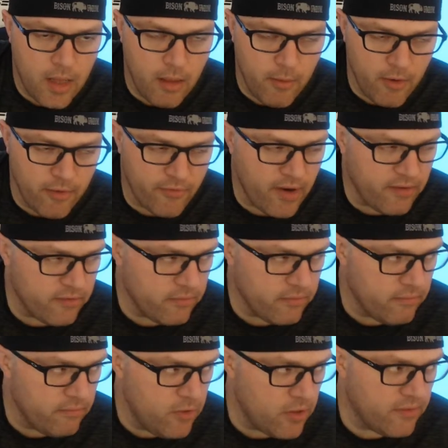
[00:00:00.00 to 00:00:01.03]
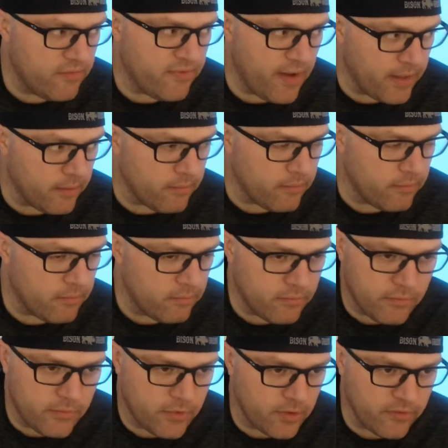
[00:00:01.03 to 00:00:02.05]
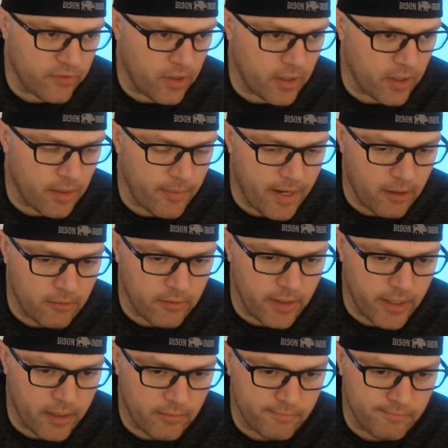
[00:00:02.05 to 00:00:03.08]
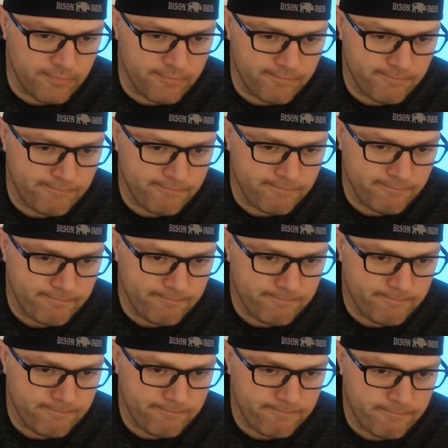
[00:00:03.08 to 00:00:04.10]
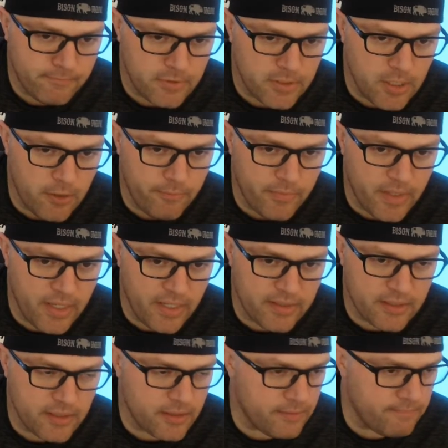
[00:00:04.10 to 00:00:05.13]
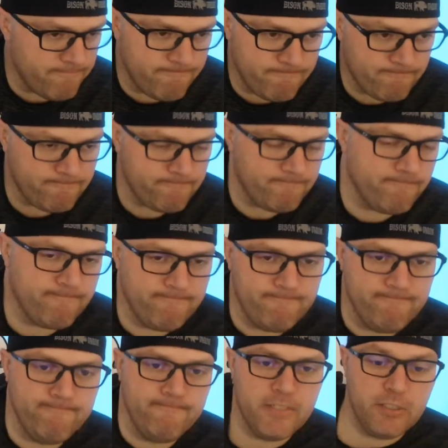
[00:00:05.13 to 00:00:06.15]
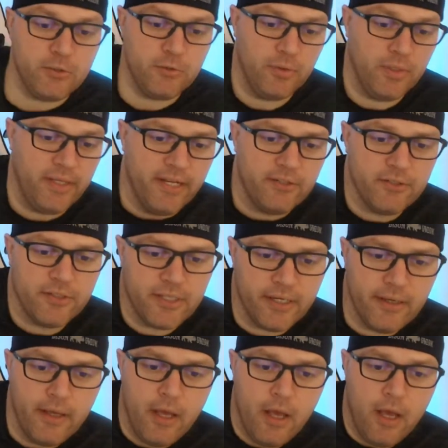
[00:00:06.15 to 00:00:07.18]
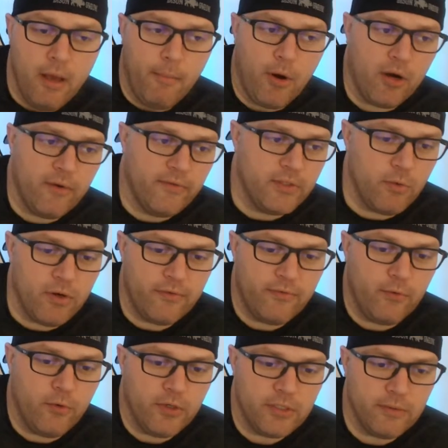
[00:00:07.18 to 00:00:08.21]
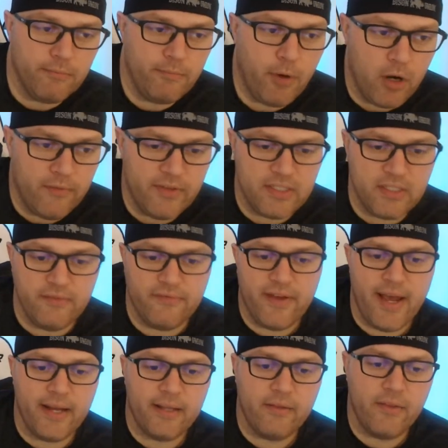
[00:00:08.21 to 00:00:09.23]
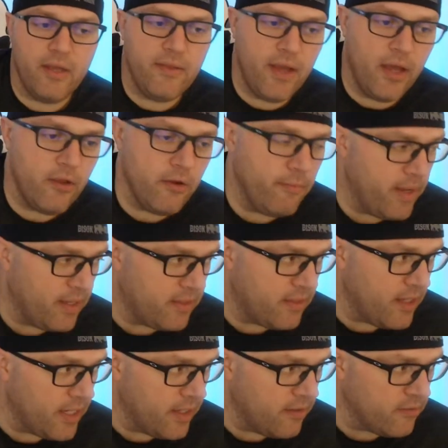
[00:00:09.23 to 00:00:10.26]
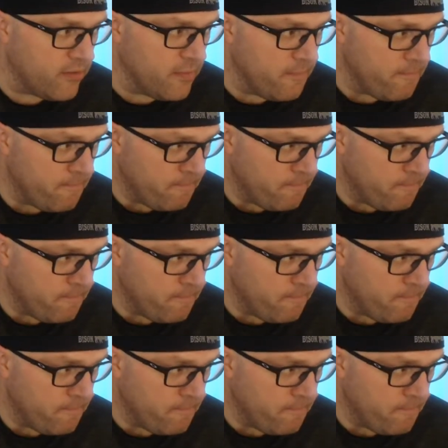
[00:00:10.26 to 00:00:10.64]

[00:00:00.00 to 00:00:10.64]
let me rephrase. You can find them. They're just not coming out right now. So it's really interesting. Part of it's workforce. Part of it's the fact. The other big thing is